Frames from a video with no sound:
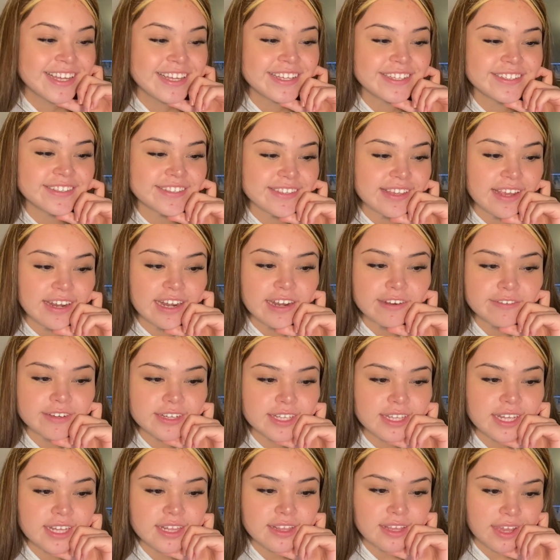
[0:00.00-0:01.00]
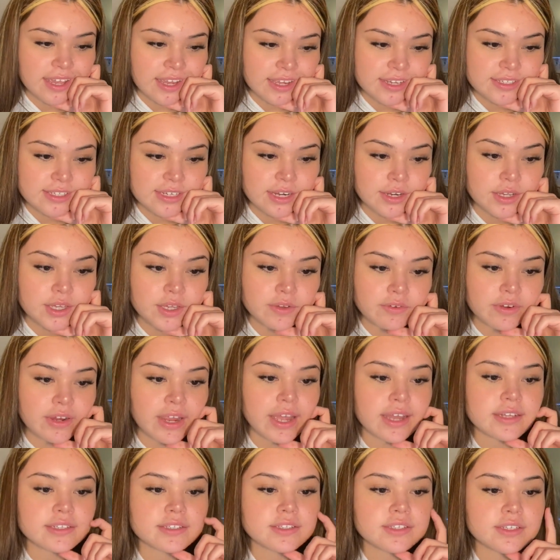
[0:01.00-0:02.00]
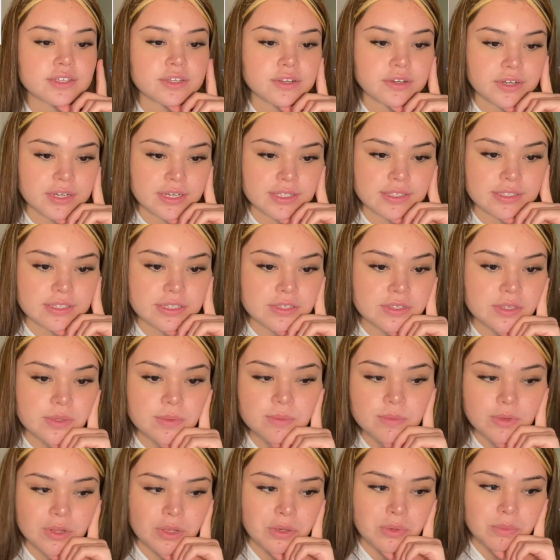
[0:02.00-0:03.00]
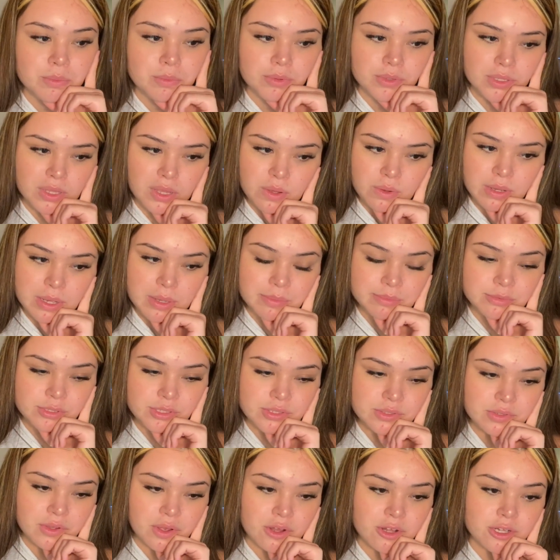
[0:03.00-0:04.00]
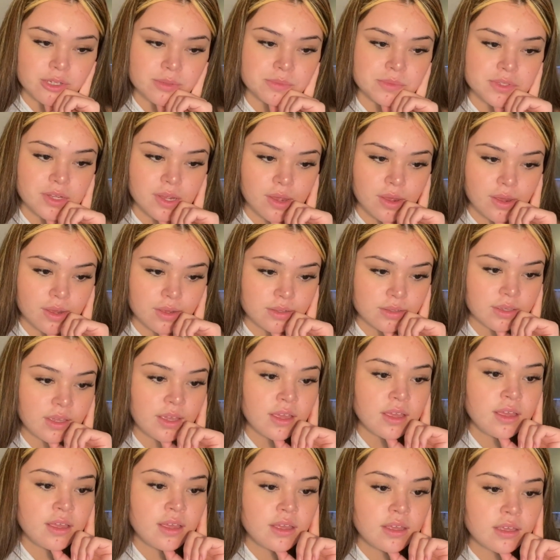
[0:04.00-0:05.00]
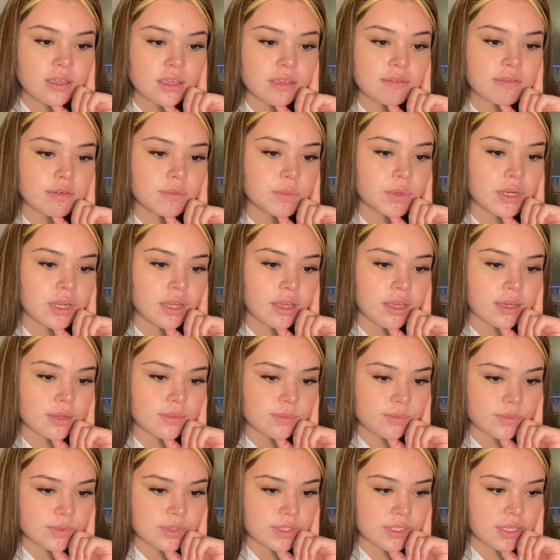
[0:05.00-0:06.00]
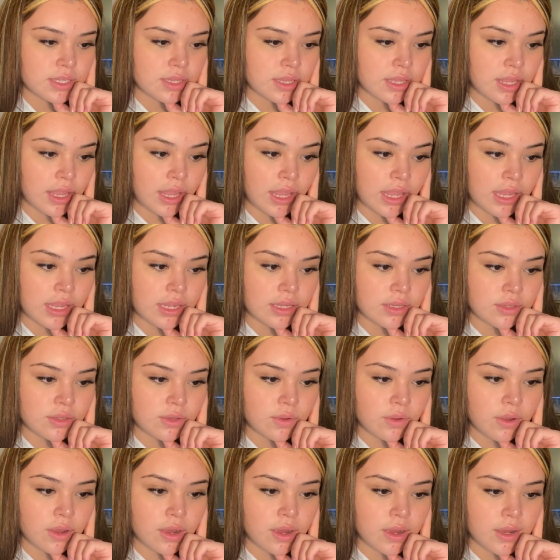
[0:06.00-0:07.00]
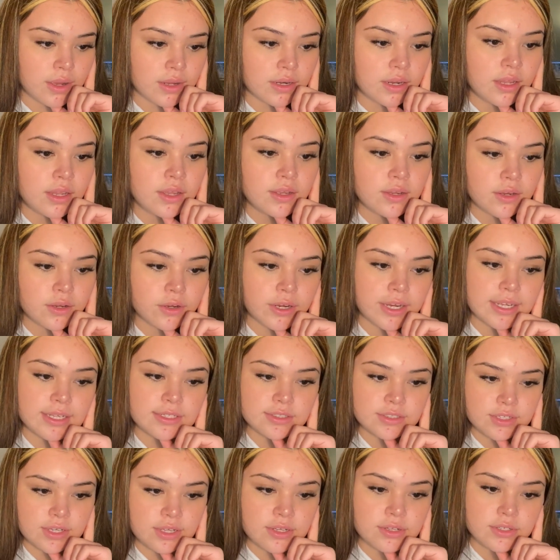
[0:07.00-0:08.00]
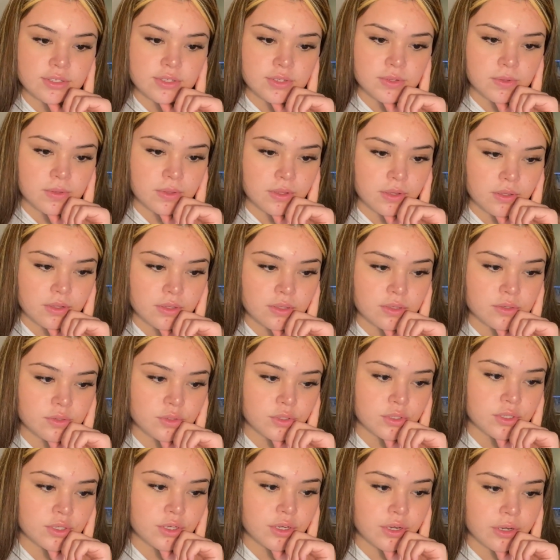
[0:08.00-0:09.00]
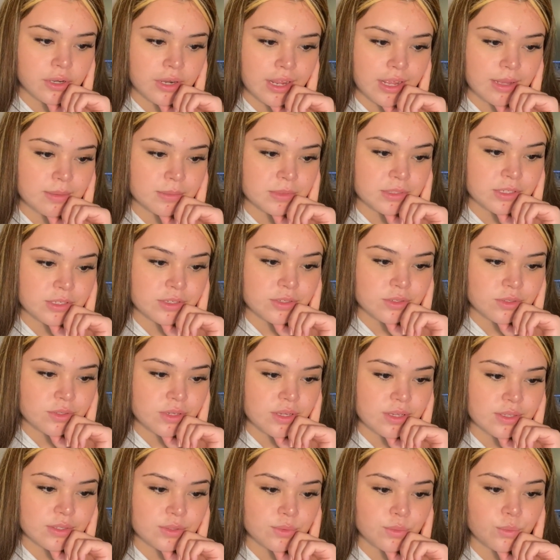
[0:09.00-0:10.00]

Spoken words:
said, I really liked how you reacted to criticism. No blow up, just calm talk. Even when it comes to the hate you got, great change to the enclosure. Your hamster is